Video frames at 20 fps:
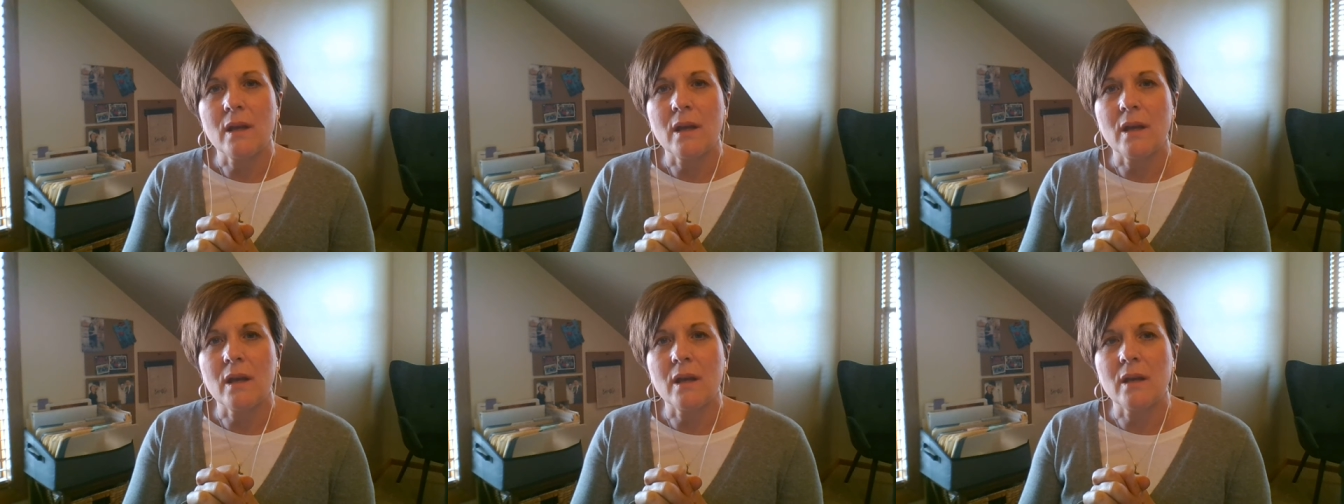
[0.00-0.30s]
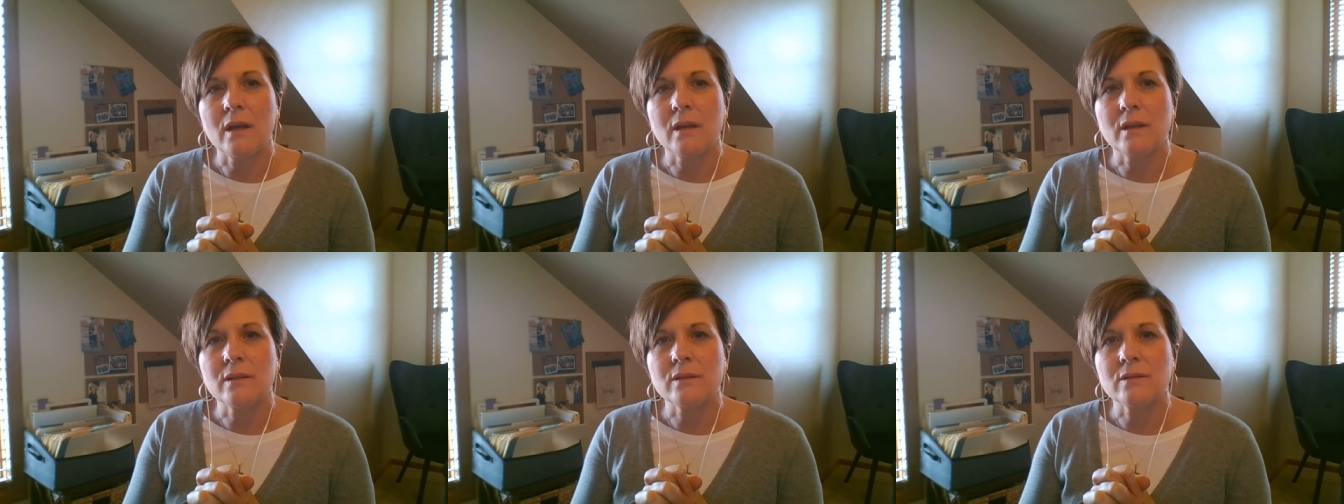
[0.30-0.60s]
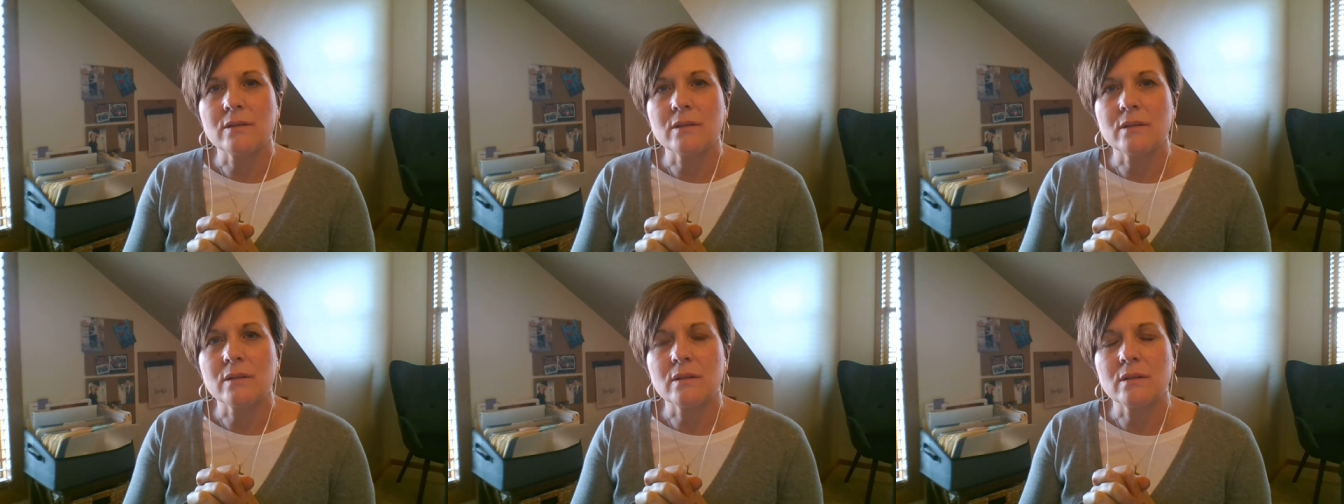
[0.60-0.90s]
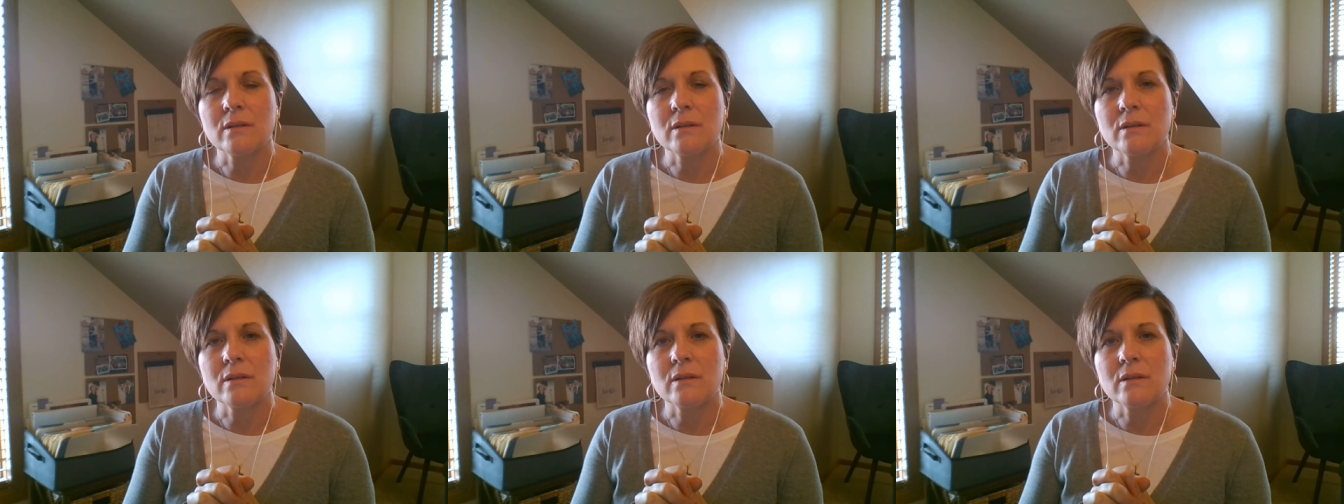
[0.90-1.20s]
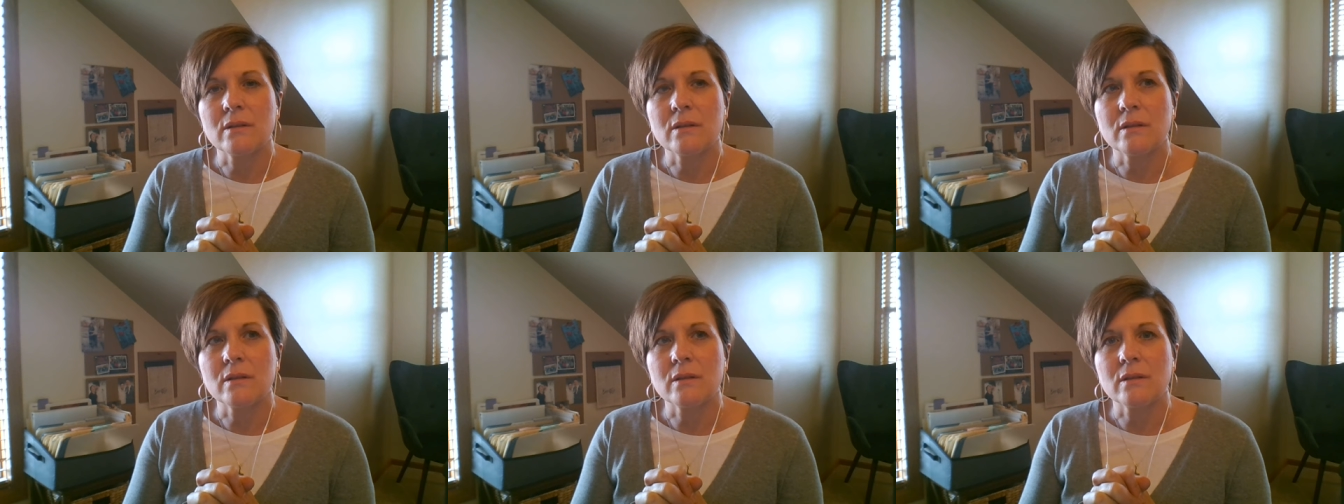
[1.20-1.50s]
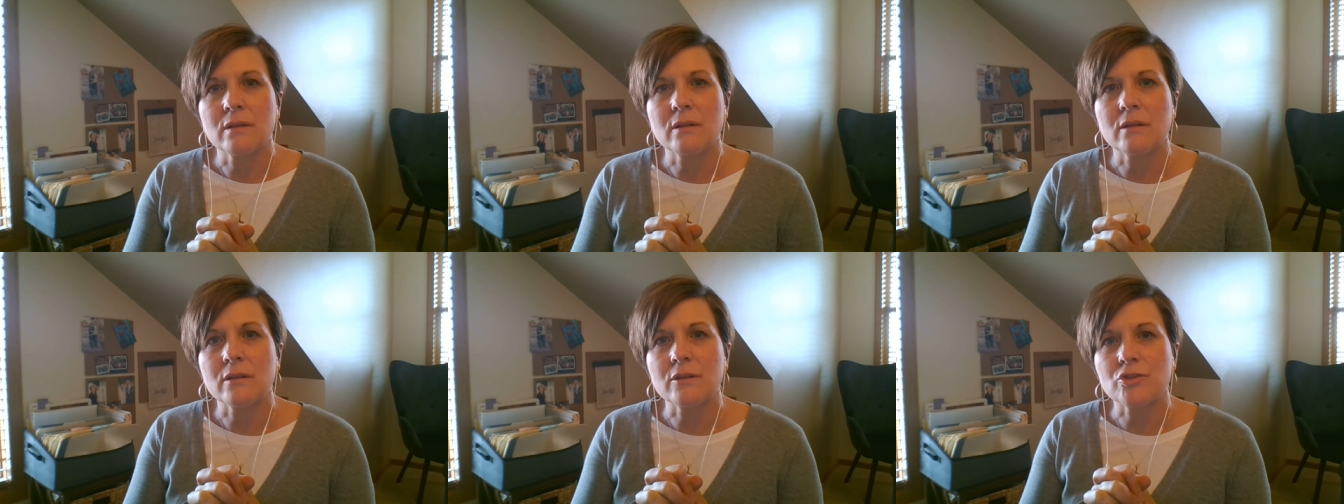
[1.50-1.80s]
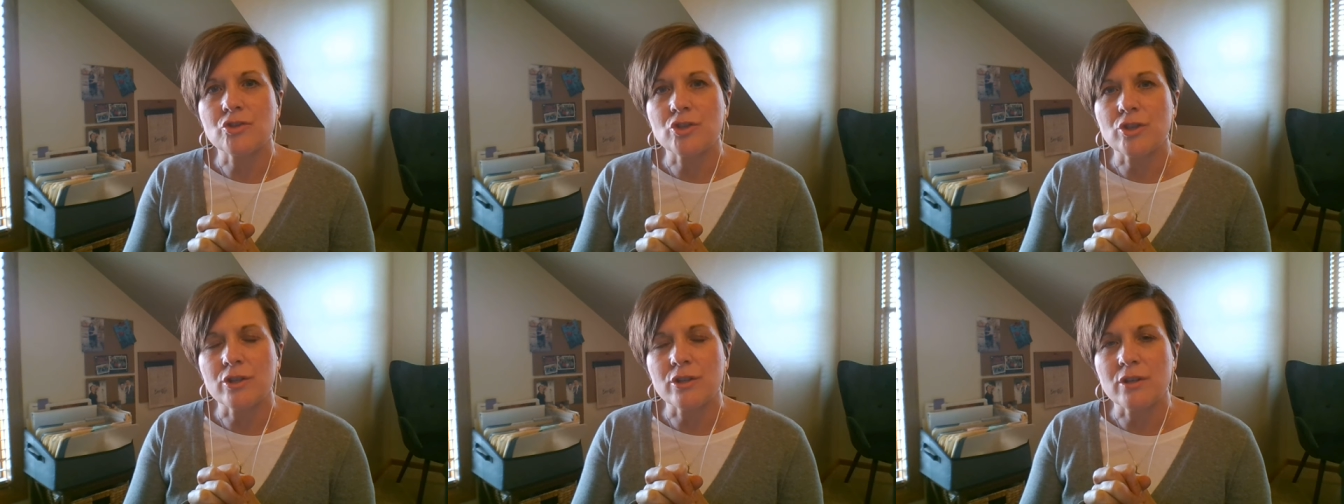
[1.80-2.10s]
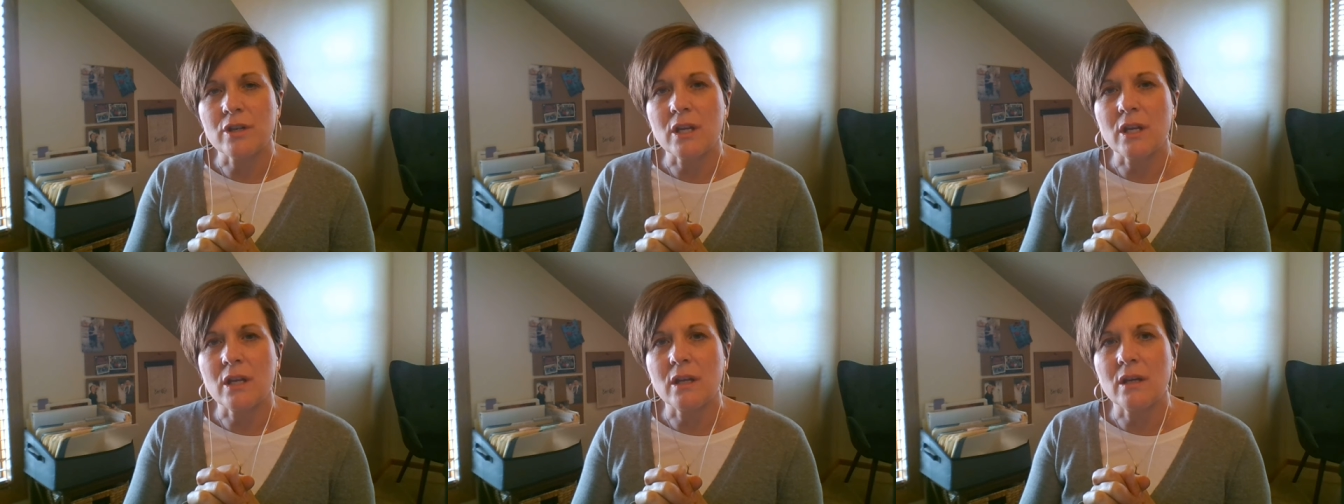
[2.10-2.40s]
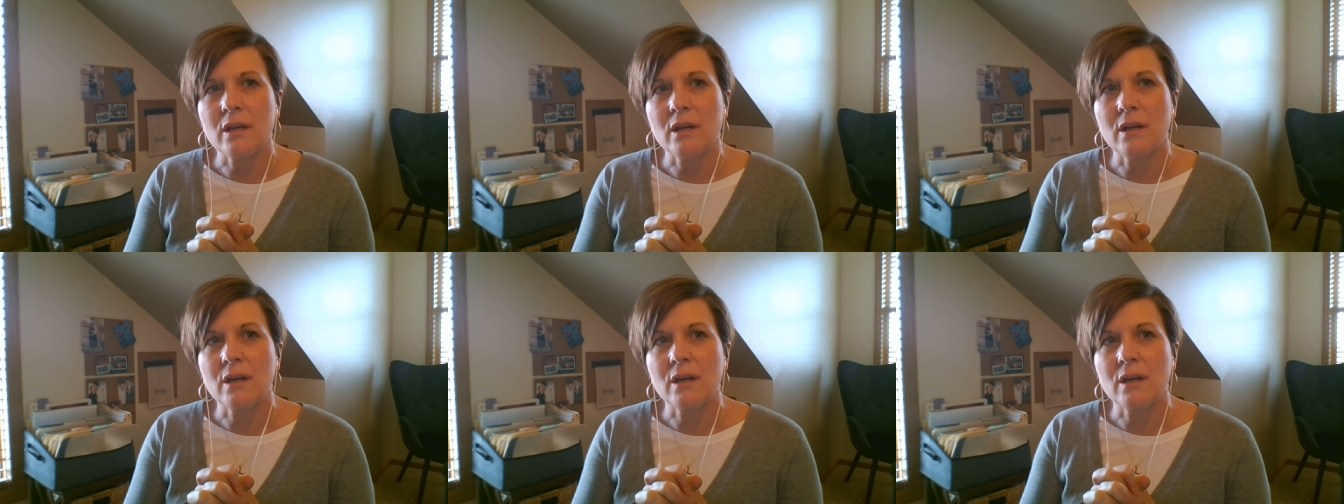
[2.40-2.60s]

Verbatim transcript: and her journey